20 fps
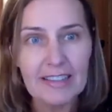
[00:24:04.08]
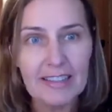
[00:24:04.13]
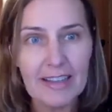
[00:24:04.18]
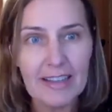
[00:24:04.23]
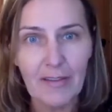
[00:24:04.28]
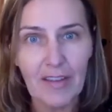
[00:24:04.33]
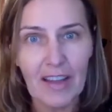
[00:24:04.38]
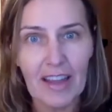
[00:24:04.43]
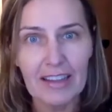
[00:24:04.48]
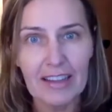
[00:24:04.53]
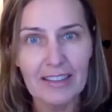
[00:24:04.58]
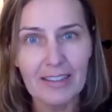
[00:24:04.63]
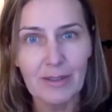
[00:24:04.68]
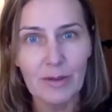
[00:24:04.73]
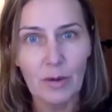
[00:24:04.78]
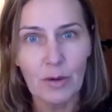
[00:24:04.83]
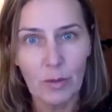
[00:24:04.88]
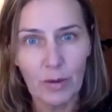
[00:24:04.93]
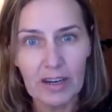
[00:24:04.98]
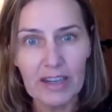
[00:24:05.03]
that phase.
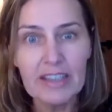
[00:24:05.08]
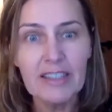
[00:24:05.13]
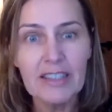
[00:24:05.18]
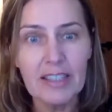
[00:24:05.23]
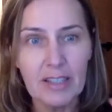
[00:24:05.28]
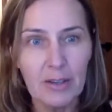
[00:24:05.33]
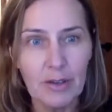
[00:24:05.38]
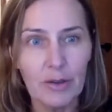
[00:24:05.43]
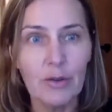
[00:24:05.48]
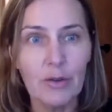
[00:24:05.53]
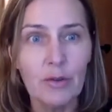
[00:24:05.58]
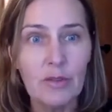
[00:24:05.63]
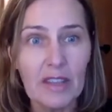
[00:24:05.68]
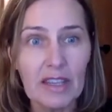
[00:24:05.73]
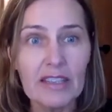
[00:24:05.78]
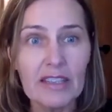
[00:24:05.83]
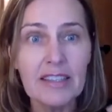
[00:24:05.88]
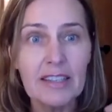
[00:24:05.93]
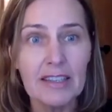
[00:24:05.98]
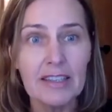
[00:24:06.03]
We're into,
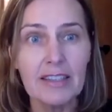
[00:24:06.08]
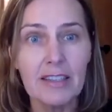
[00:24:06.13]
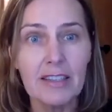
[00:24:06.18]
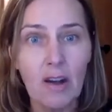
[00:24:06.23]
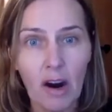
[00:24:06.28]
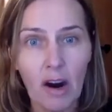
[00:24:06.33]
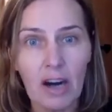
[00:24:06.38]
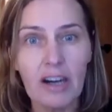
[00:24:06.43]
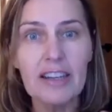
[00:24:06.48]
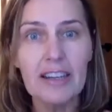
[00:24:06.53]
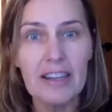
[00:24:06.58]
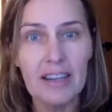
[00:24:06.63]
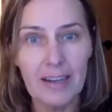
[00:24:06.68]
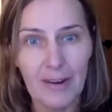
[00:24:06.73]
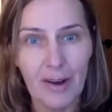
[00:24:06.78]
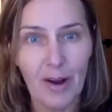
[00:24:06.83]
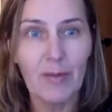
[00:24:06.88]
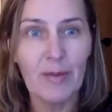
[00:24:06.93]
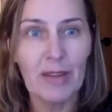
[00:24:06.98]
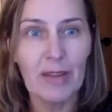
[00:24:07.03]
this is hard
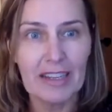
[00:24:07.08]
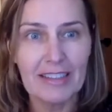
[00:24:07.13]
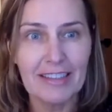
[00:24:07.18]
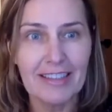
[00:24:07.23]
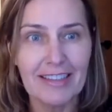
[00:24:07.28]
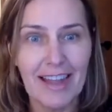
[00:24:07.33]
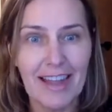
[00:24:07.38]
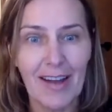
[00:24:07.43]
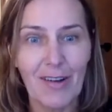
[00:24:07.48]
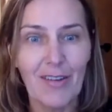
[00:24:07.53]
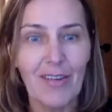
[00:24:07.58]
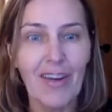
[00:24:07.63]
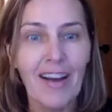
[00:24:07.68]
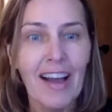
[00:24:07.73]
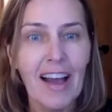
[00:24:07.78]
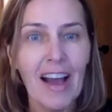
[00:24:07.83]
economics now.